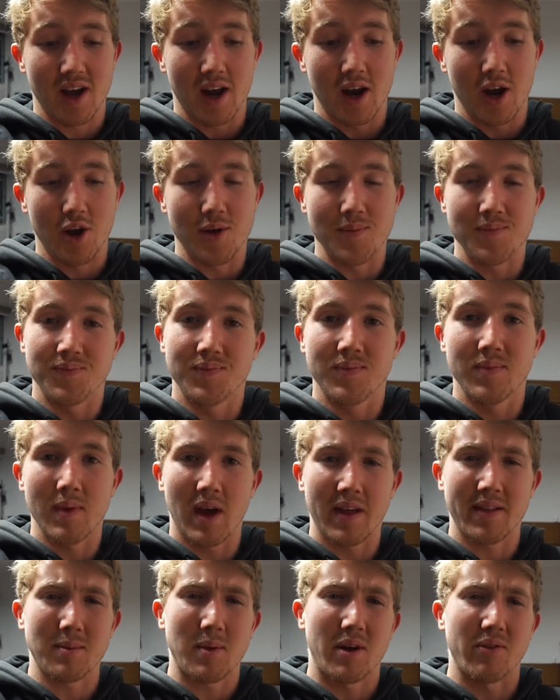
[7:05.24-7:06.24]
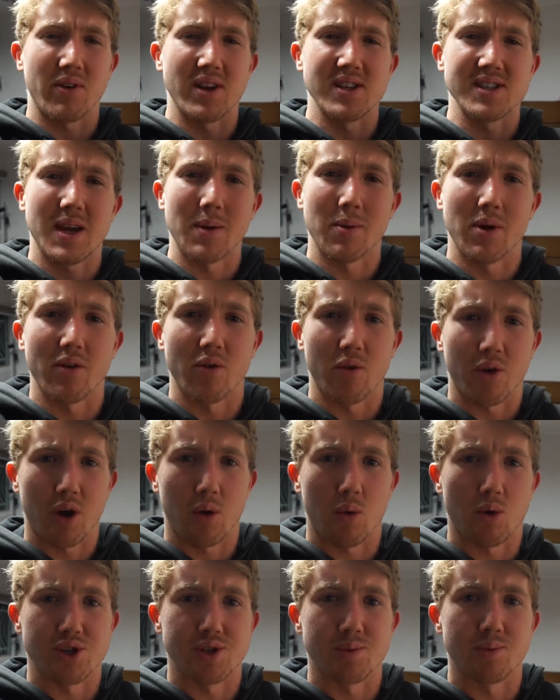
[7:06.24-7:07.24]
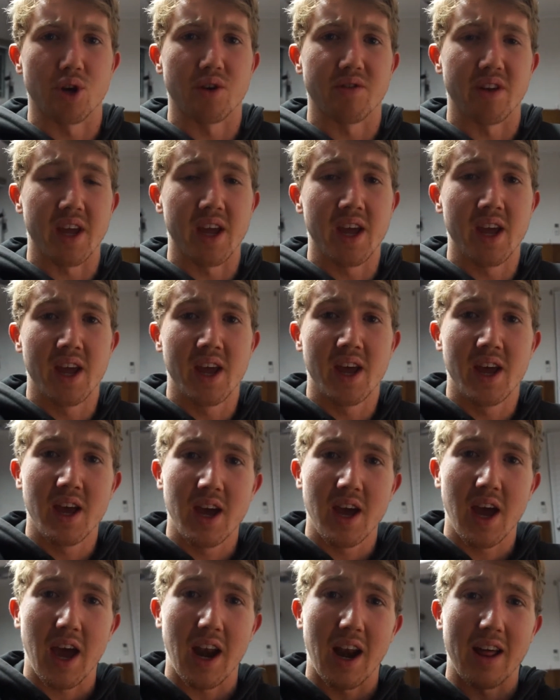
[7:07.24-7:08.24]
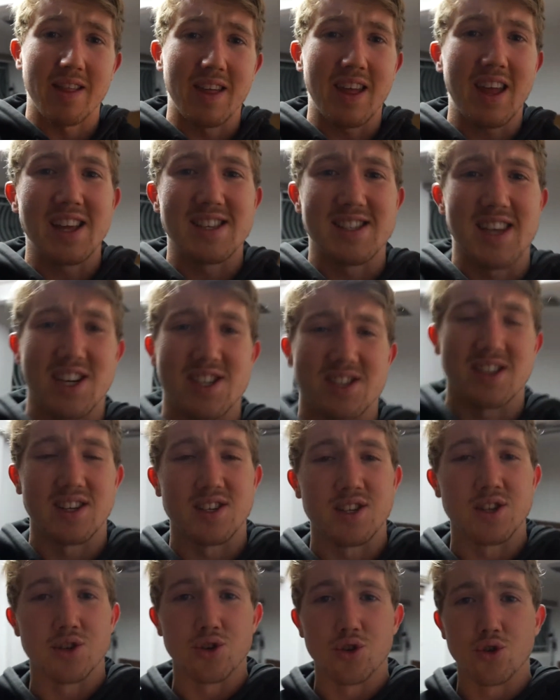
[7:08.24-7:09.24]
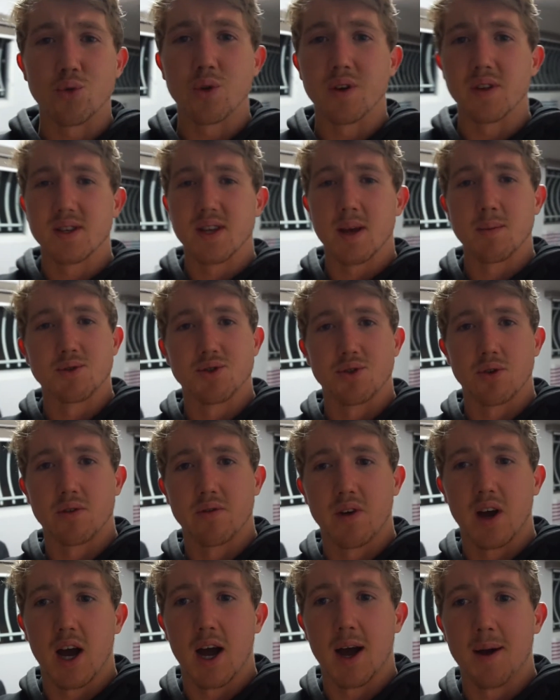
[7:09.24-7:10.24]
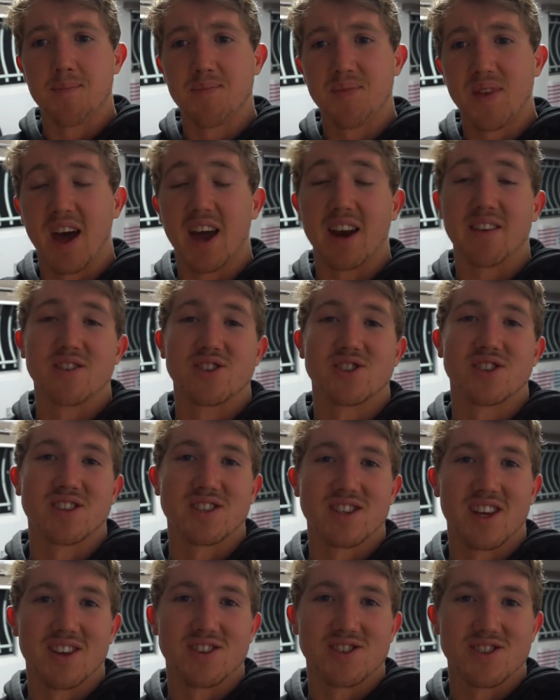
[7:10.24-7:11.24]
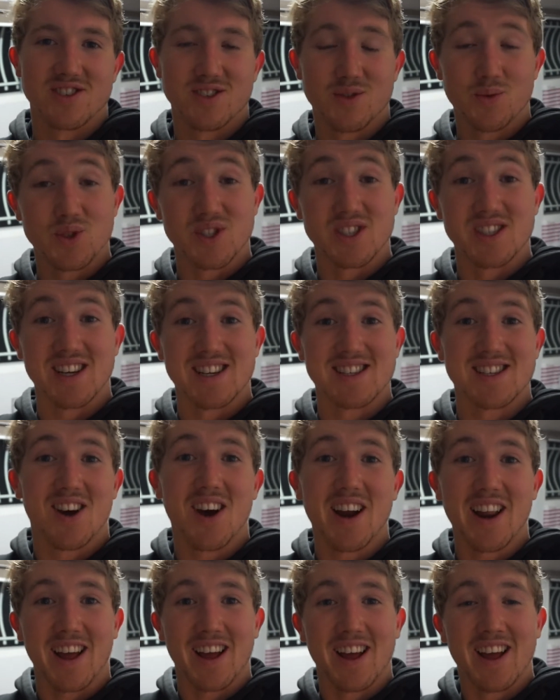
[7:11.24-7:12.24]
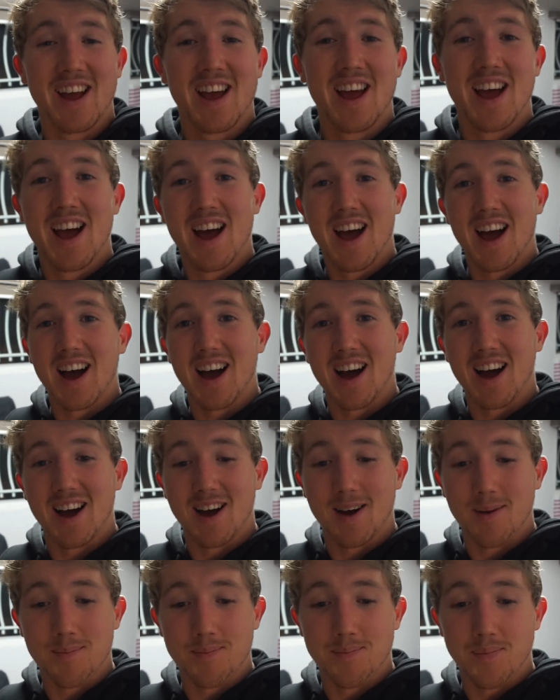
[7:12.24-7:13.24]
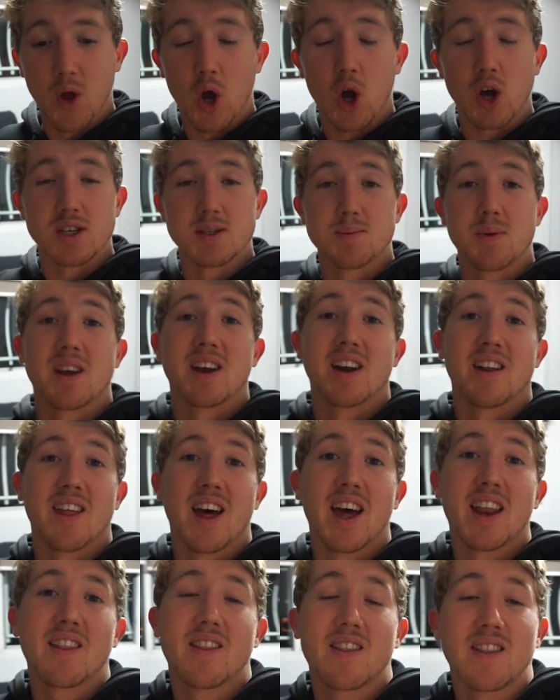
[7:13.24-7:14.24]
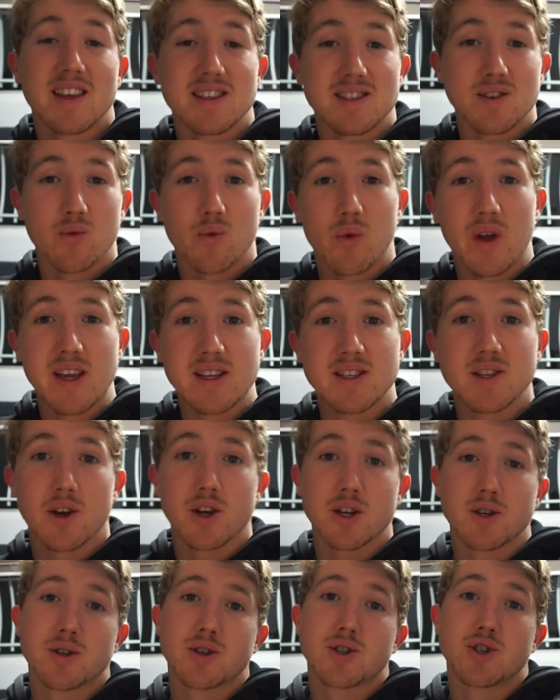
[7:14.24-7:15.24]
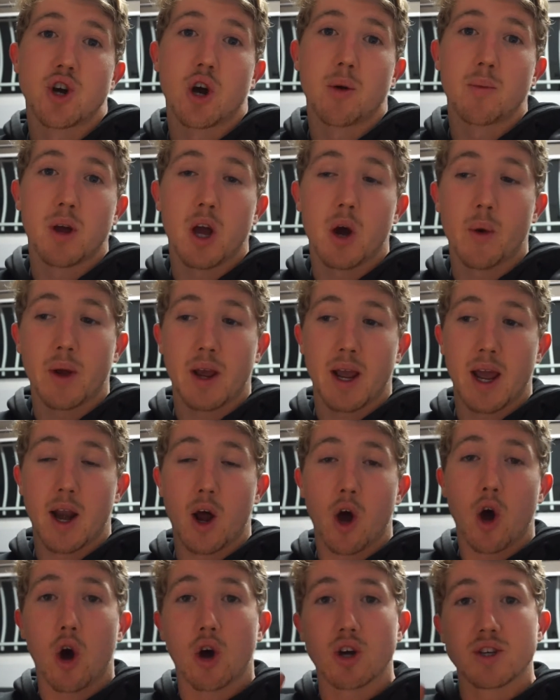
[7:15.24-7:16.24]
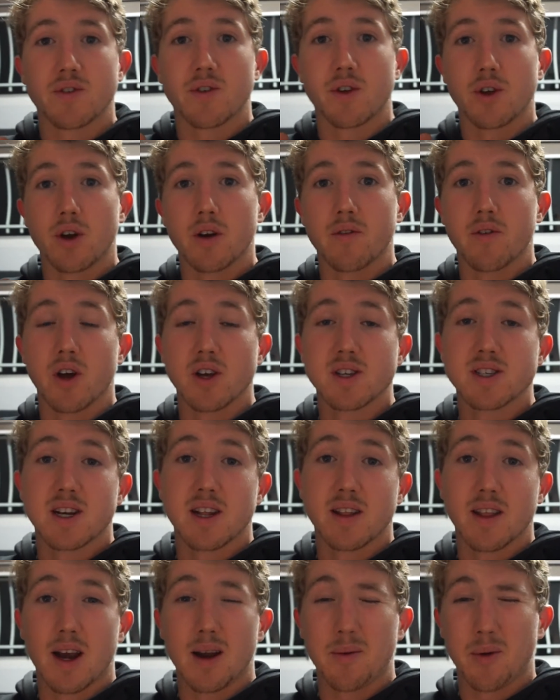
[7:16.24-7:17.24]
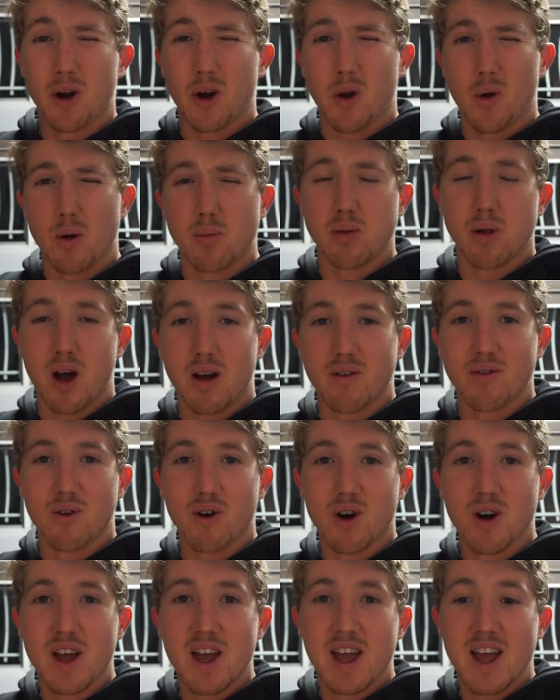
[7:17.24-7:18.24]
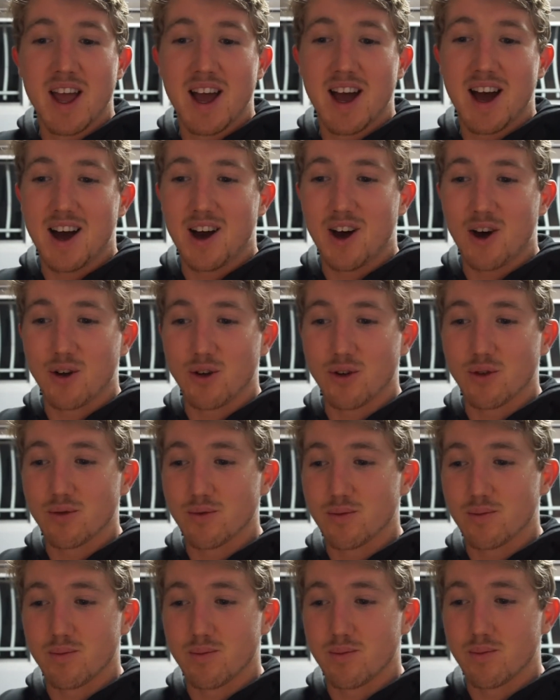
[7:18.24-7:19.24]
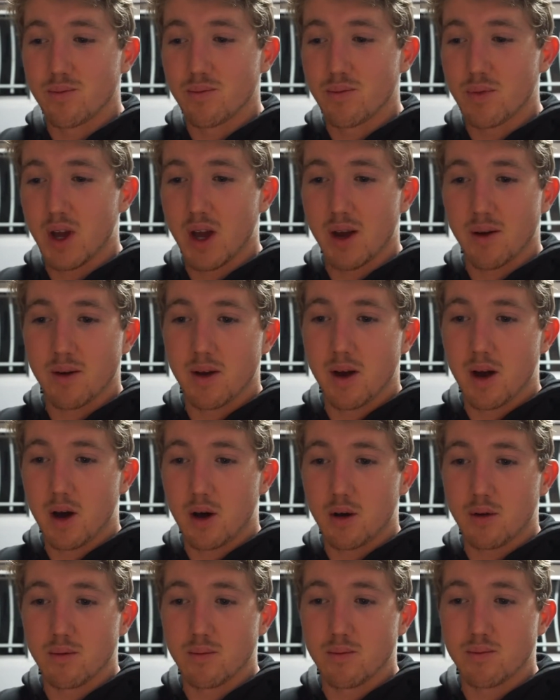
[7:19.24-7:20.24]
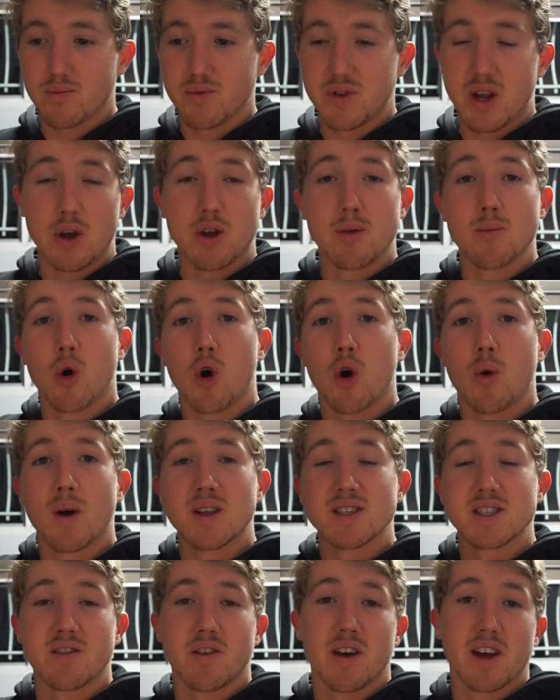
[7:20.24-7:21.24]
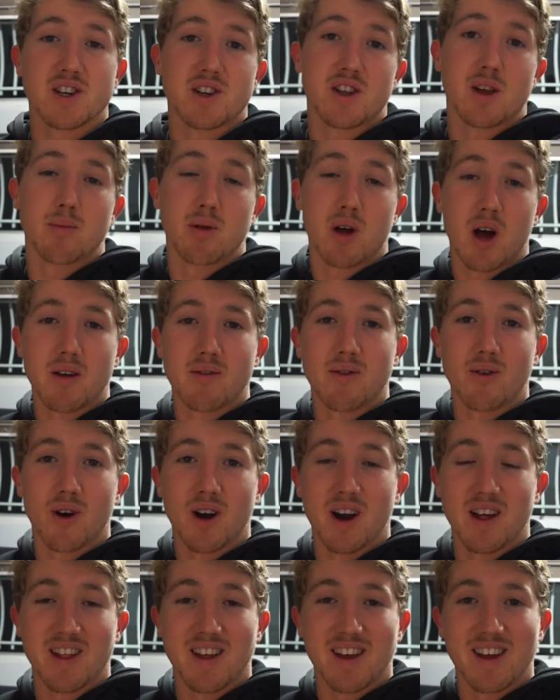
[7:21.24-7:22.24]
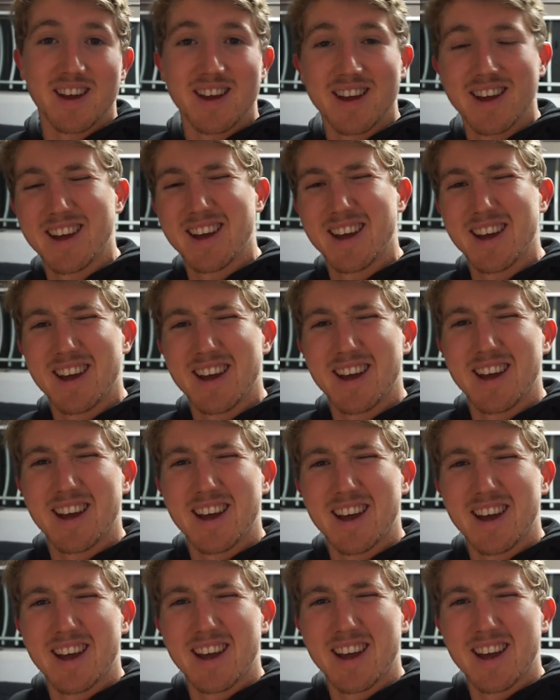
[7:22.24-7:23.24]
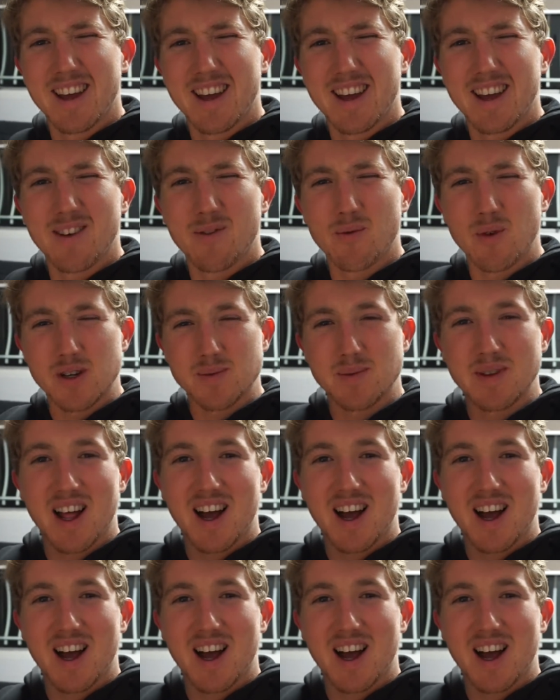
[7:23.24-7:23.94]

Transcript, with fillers: I don't know. I think my friend's coming over, we're going to watch a movie. And I think it's actually to do with some sort of uh, artificial intelligence, which is exciting. Um, oh, speaking of that, there's a research job going at Oxford University that I'm going to apply for. I'll... Yeah, I'll tell you more once I've actually applied for it, I think. Wish me